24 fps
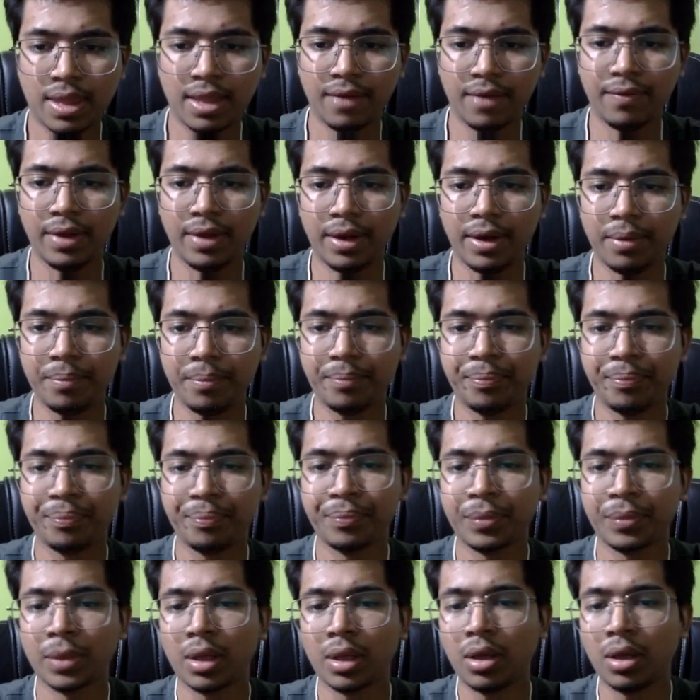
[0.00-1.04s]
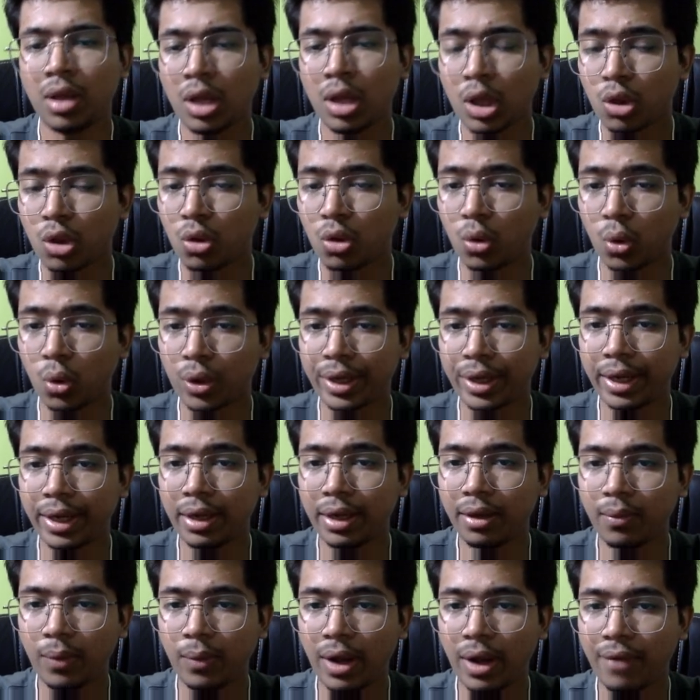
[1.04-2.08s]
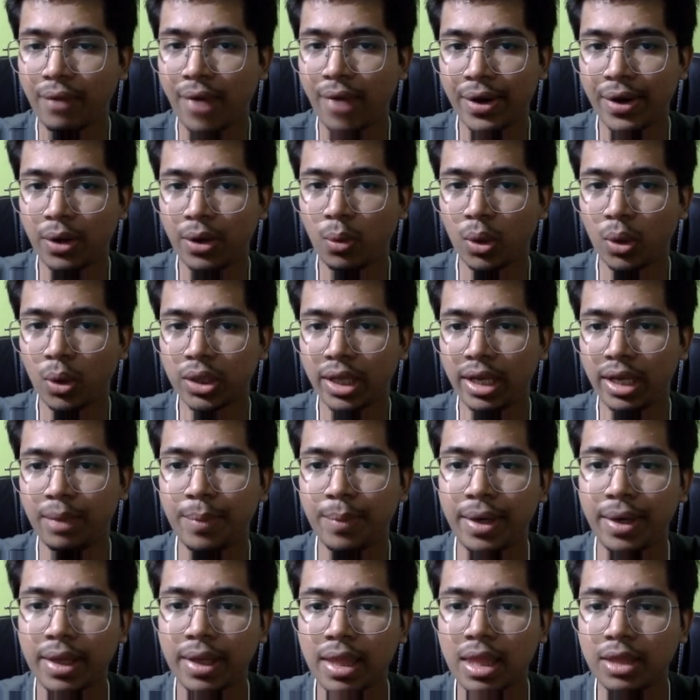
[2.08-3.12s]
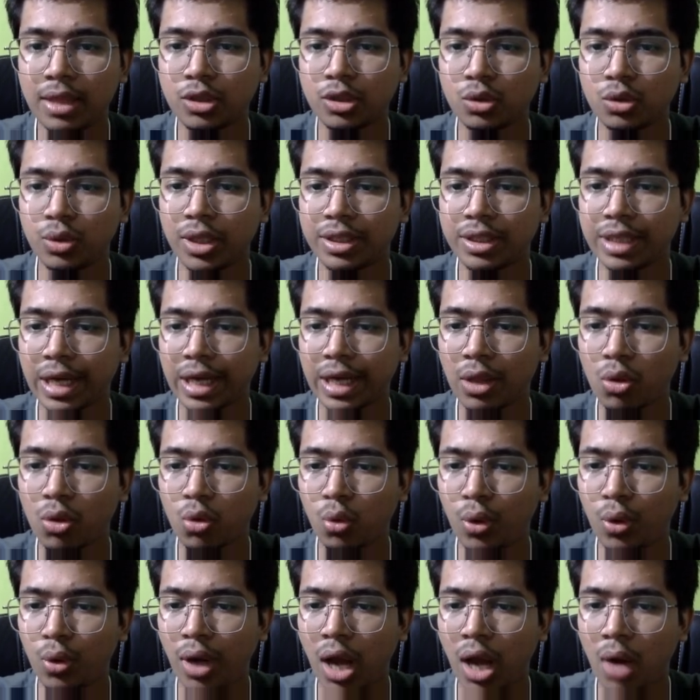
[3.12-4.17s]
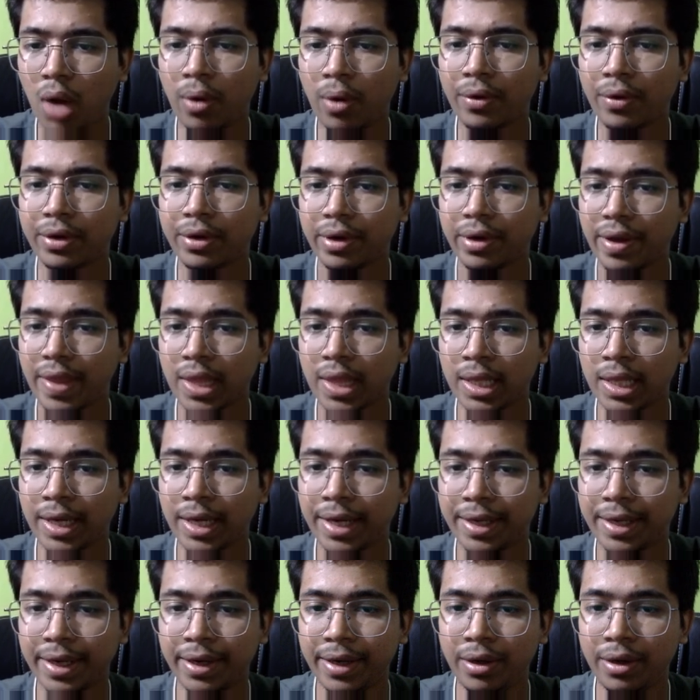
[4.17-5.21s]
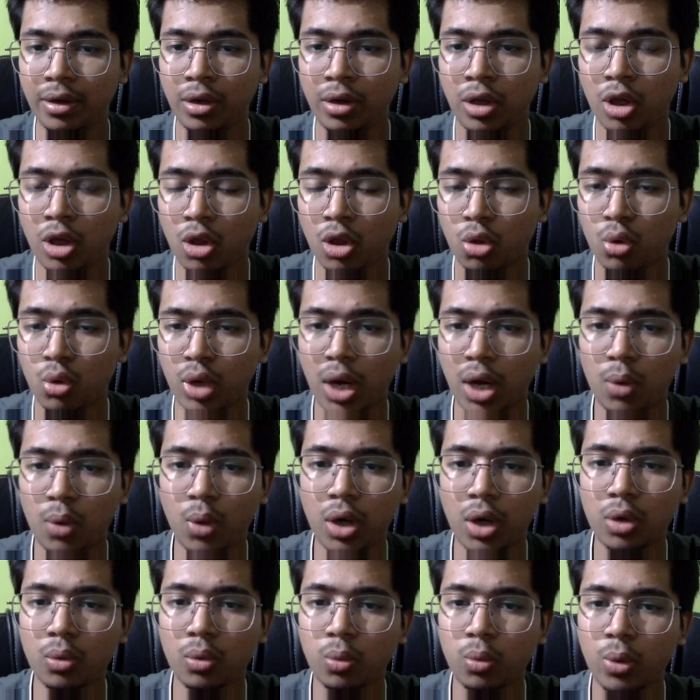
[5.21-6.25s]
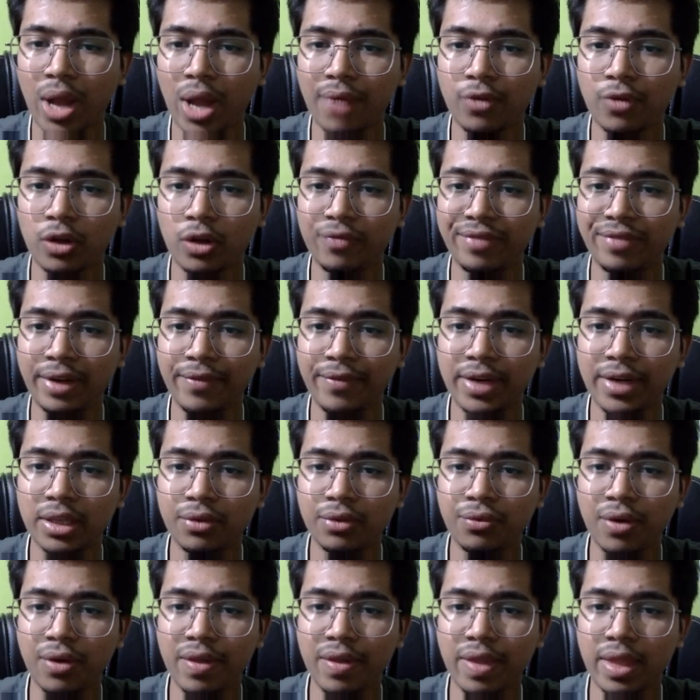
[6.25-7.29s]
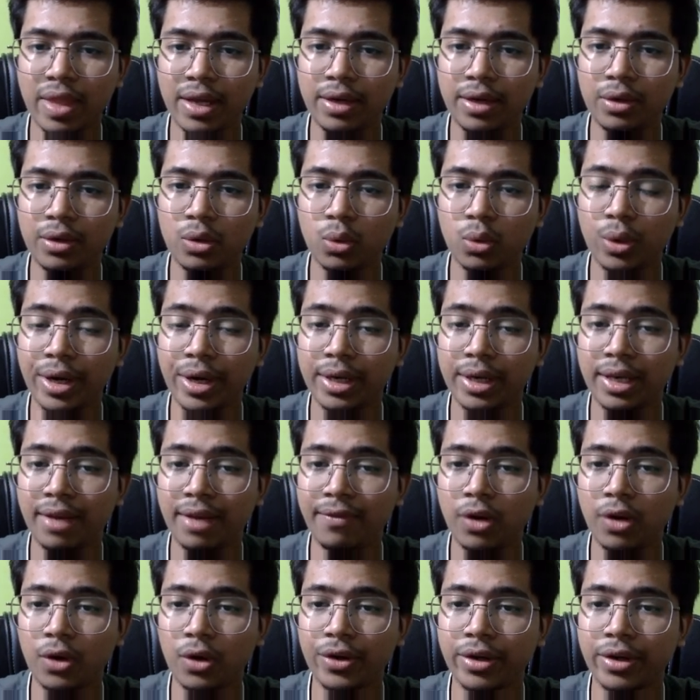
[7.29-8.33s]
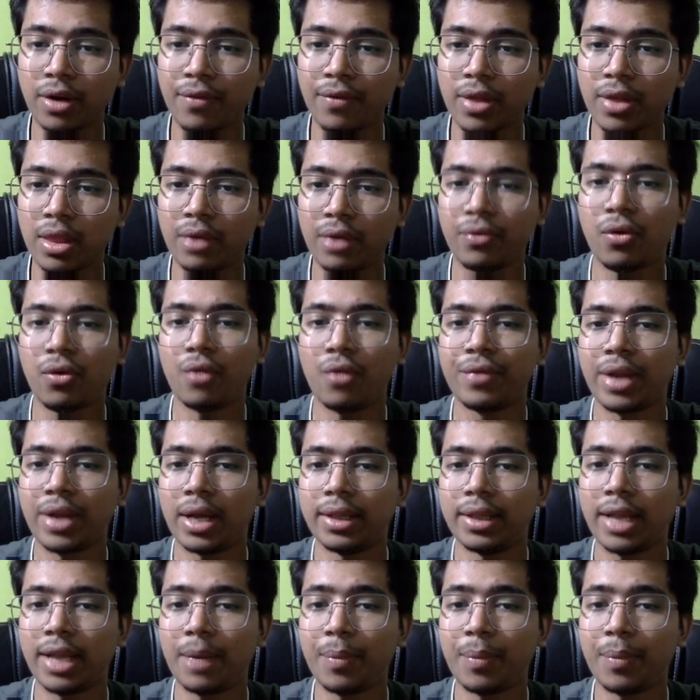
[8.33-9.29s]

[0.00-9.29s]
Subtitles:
Seven. So okay, we have added all the elements to the tree. So now our tree is created. So now what, we have to implement the function to get level of the traversal from here.